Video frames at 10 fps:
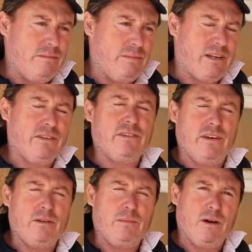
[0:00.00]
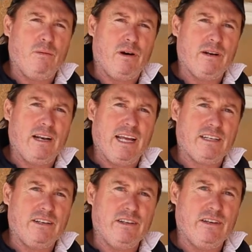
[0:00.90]
be concerned about what lead
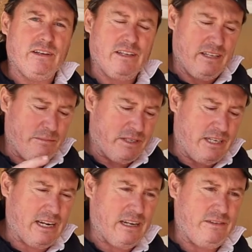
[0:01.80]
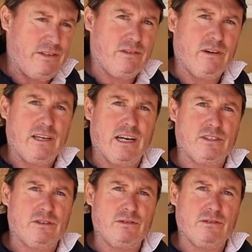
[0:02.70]
can do, particularly if you've got young
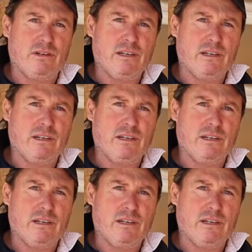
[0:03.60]
children.